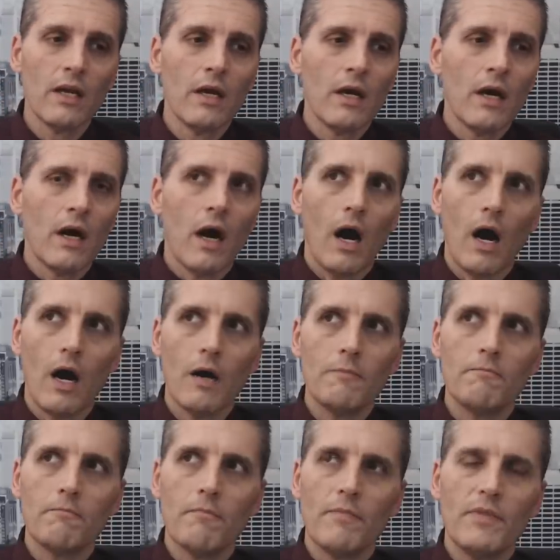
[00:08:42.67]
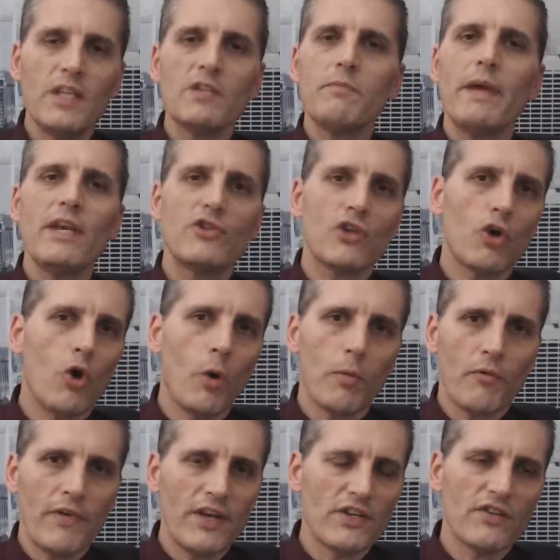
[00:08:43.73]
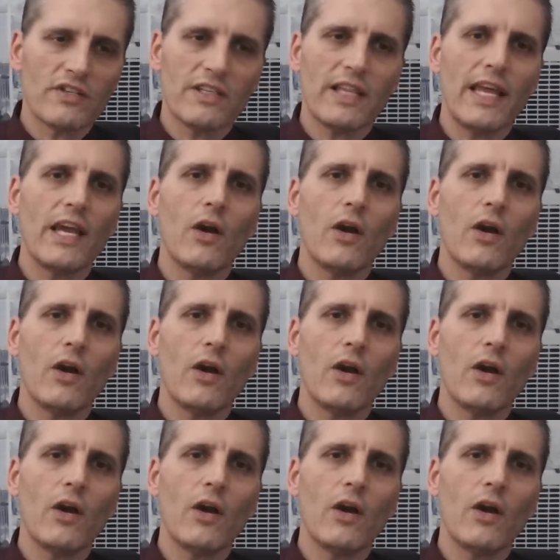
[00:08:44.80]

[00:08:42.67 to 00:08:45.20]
Um, these major corporations laying